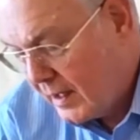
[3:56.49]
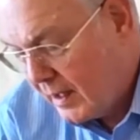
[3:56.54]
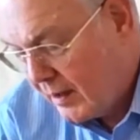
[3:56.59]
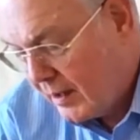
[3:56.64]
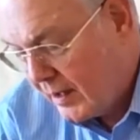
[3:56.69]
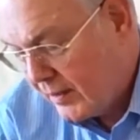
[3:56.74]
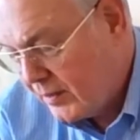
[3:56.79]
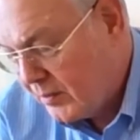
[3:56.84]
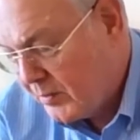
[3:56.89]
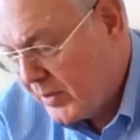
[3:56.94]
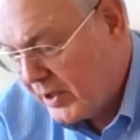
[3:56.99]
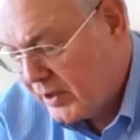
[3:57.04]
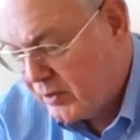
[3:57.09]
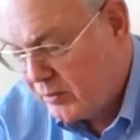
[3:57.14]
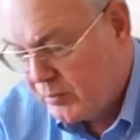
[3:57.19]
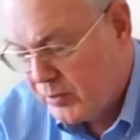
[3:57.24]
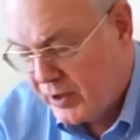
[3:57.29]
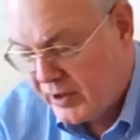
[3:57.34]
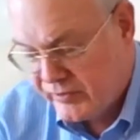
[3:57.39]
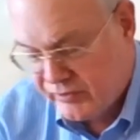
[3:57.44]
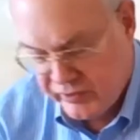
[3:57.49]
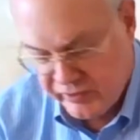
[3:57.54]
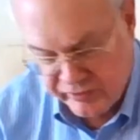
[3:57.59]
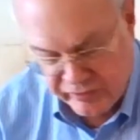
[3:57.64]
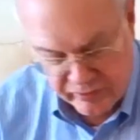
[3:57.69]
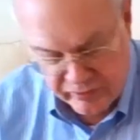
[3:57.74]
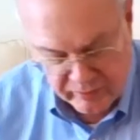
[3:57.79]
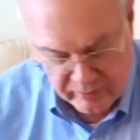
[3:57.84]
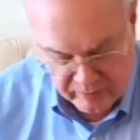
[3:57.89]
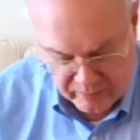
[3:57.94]
Now on the
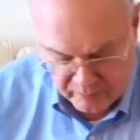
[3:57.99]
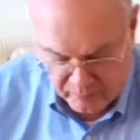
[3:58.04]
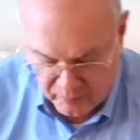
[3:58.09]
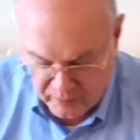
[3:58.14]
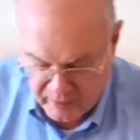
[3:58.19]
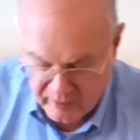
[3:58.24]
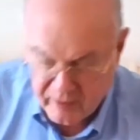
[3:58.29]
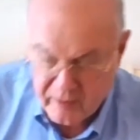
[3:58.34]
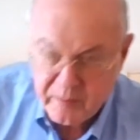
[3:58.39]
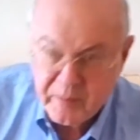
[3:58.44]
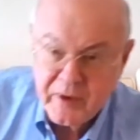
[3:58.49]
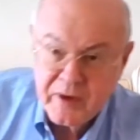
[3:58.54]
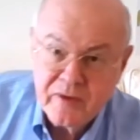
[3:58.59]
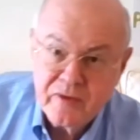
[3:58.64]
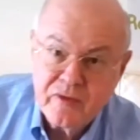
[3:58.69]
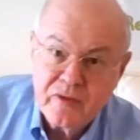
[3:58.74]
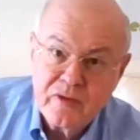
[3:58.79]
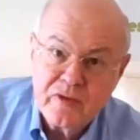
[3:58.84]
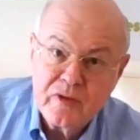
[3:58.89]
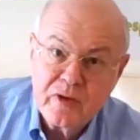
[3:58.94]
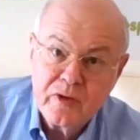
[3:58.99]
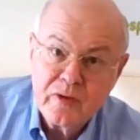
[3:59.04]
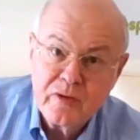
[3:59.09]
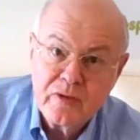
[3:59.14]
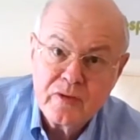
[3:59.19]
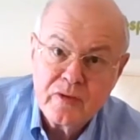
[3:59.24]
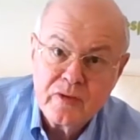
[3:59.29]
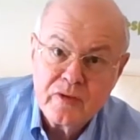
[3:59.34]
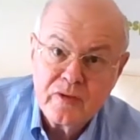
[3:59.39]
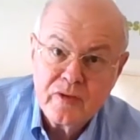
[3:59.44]
microprocessor, one of the pins is
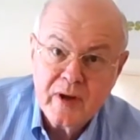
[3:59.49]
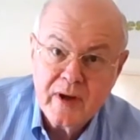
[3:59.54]
used to